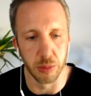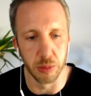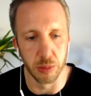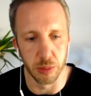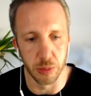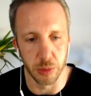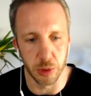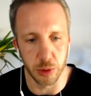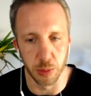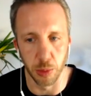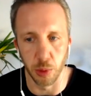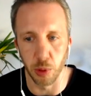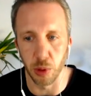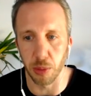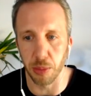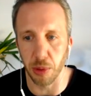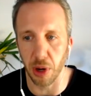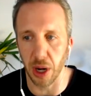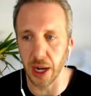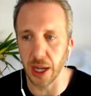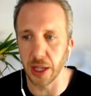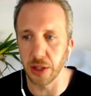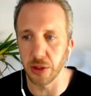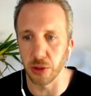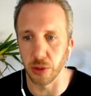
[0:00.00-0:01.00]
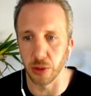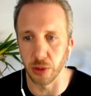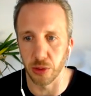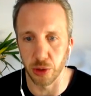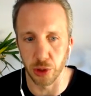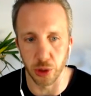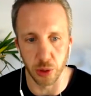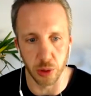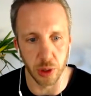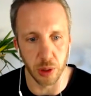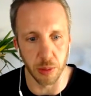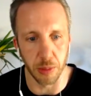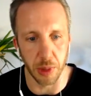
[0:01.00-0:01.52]
smaller brands or
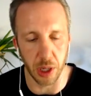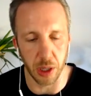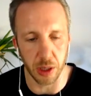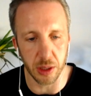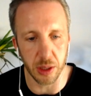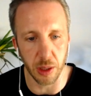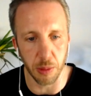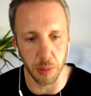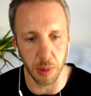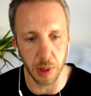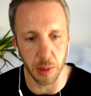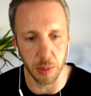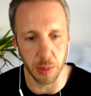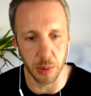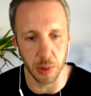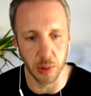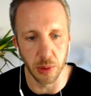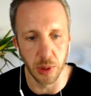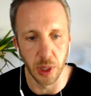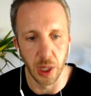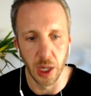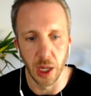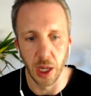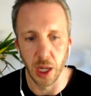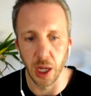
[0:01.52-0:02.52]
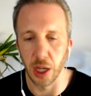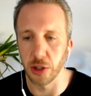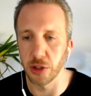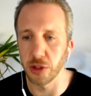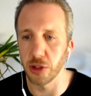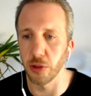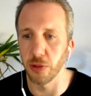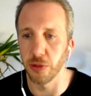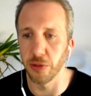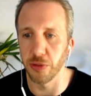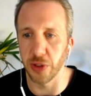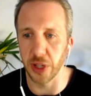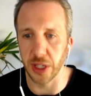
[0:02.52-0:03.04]
junior marketing people are
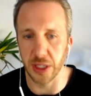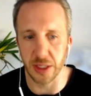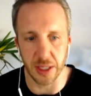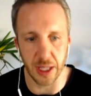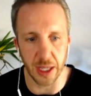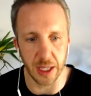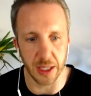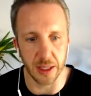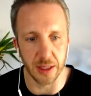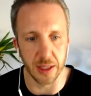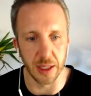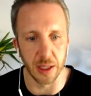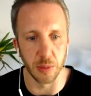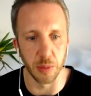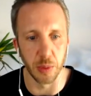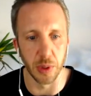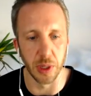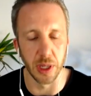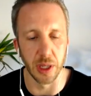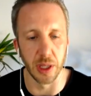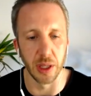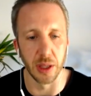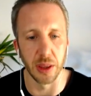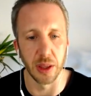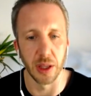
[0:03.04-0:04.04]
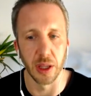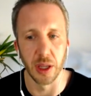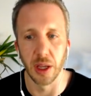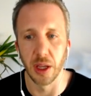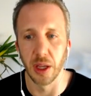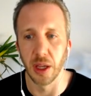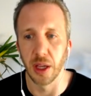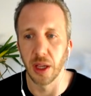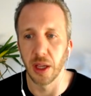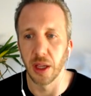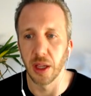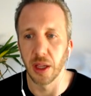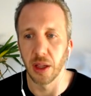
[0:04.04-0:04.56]
so fixated with
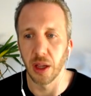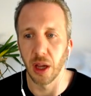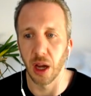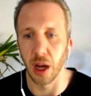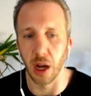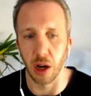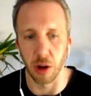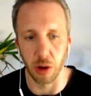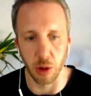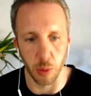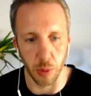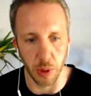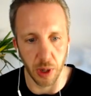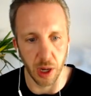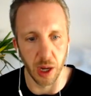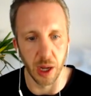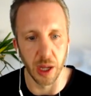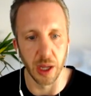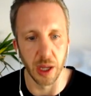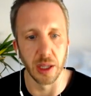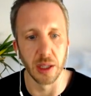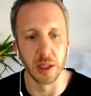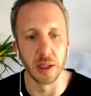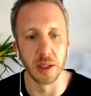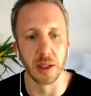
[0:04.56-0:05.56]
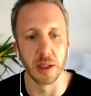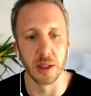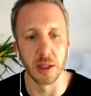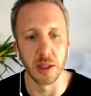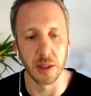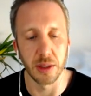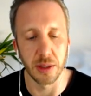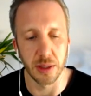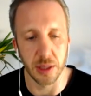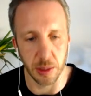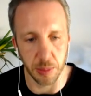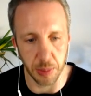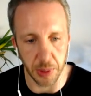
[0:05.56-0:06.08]
ROI,
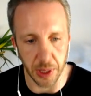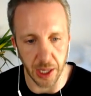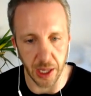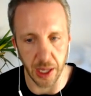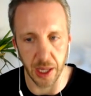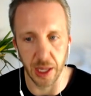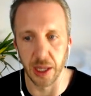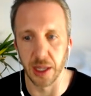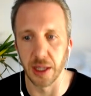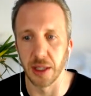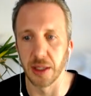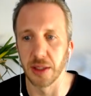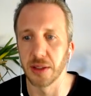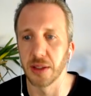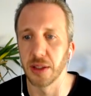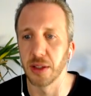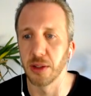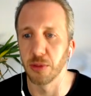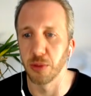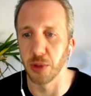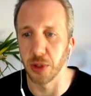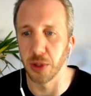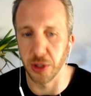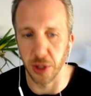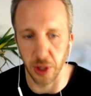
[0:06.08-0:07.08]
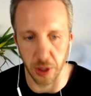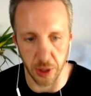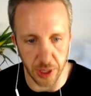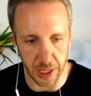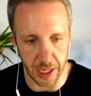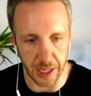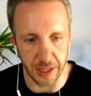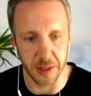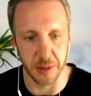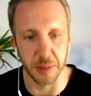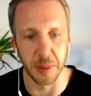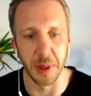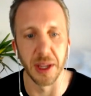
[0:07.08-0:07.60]
CPAs, return on
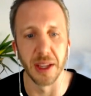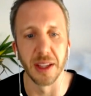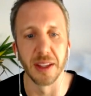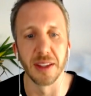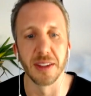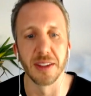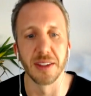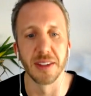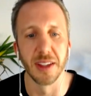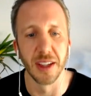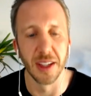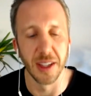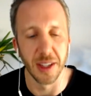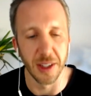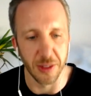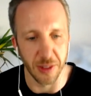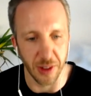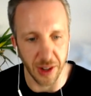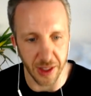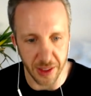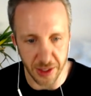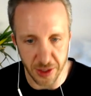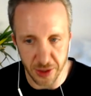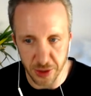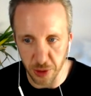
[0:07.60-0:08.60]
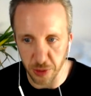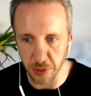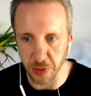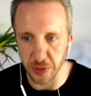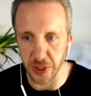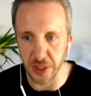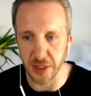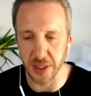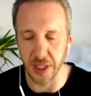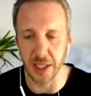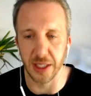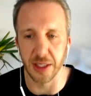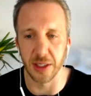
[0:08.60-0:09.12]
ad spends, right? They're so
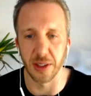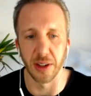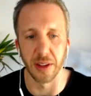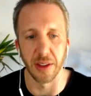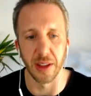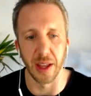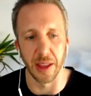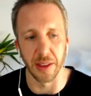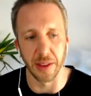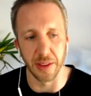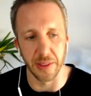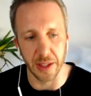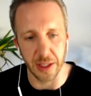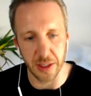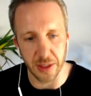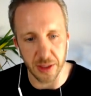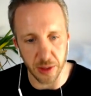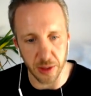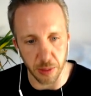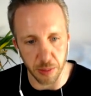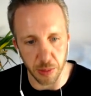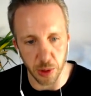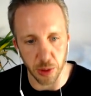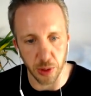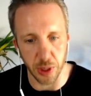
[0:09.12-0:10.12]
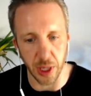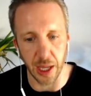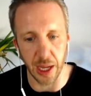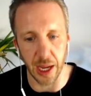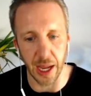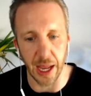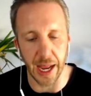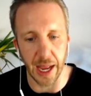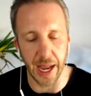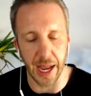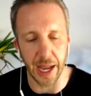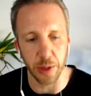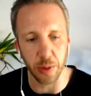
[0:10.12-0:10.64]
fixated on that that they stop looking
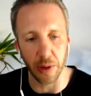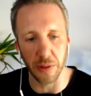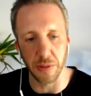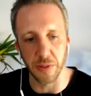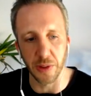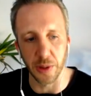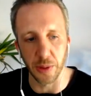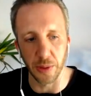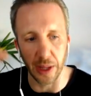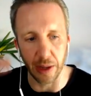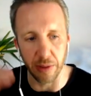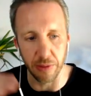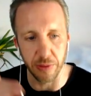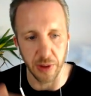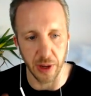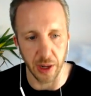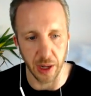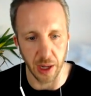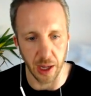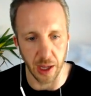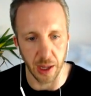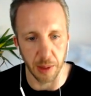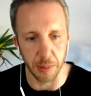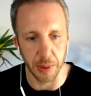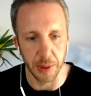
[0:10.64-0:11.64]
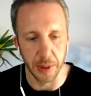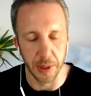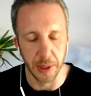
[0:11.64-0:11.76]
at how do I fill that funnel up.